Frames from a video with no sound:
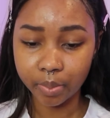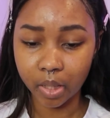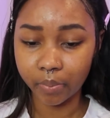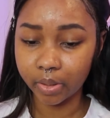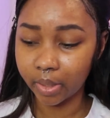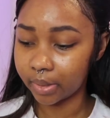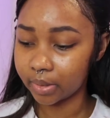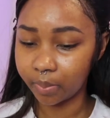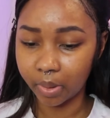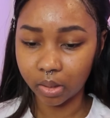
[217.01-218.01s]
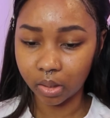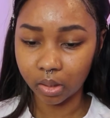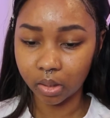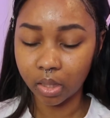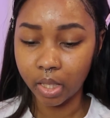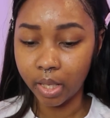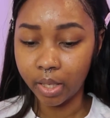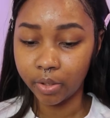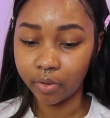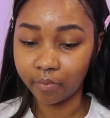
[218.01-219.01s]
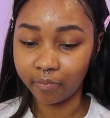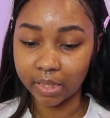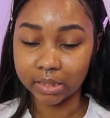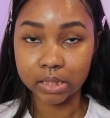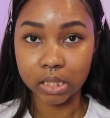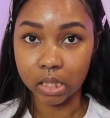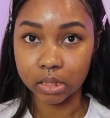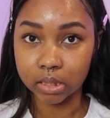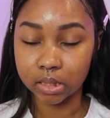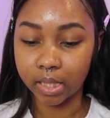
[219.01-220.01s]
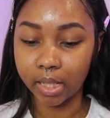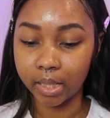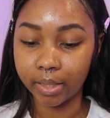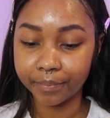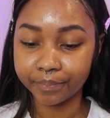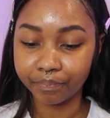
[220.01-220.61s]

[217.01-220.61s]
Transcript: How are you guys spending your Valentine's Day?